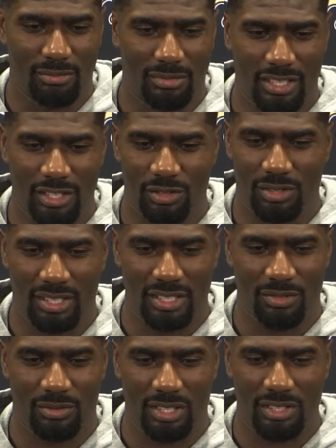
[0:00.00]
he's
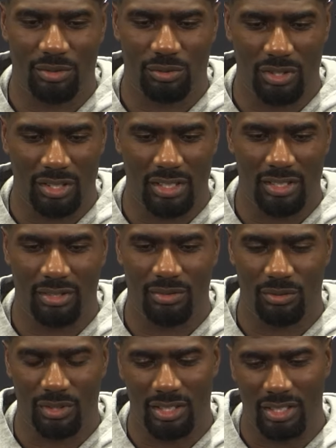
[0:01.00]
a really,
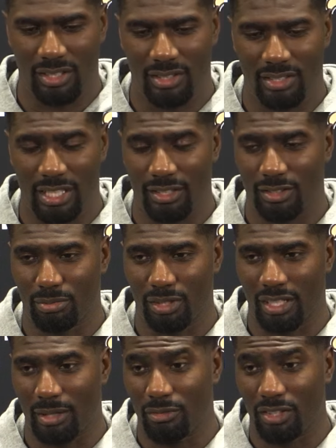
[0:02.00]
really talented player.
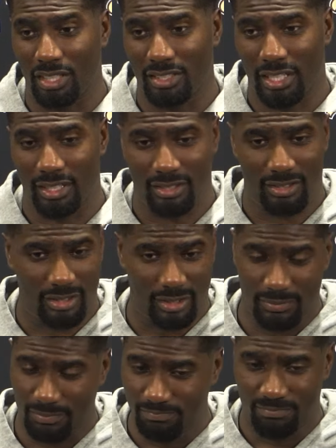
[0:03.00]
And I'm really excited to
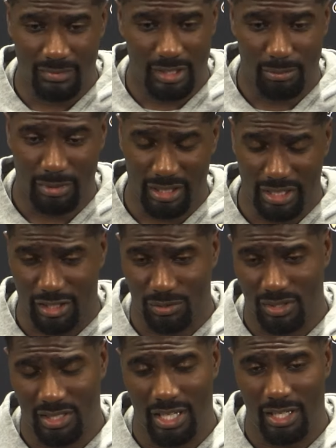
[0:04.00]
see him in the next
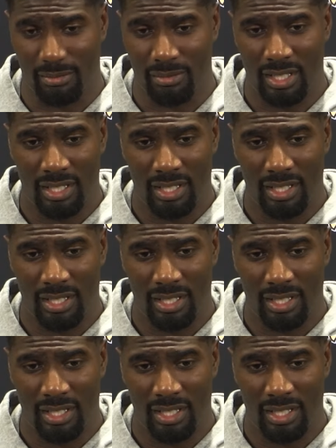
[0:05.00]
week's game.